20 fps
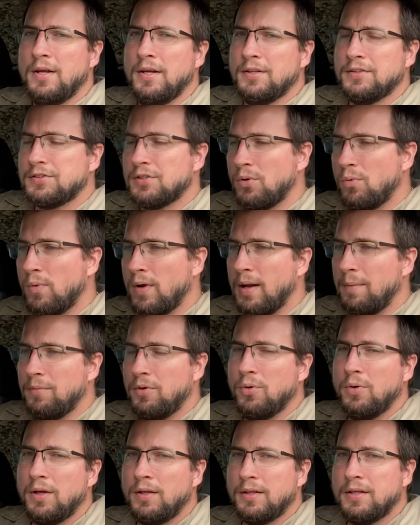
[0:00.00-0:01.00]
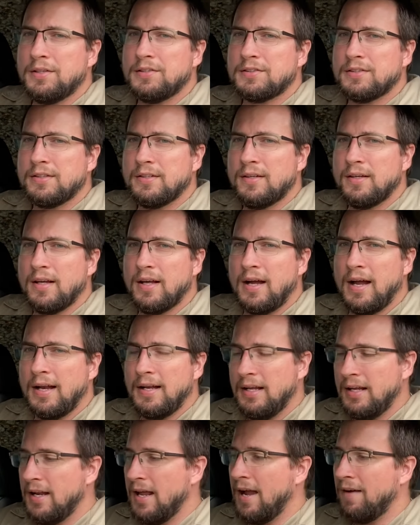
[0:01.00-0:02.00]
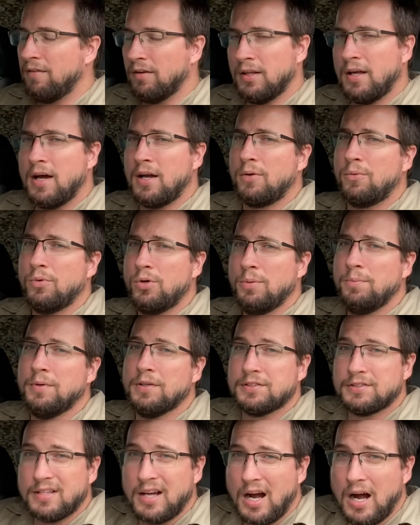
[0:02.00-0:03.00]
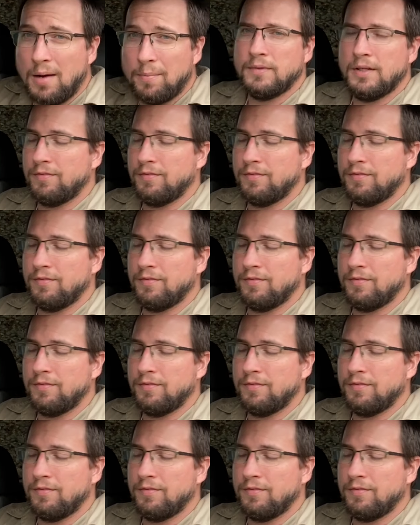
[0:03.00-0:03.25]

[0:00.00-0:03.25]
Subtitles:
so when I'm doing this, I need to have a lot of room to stop.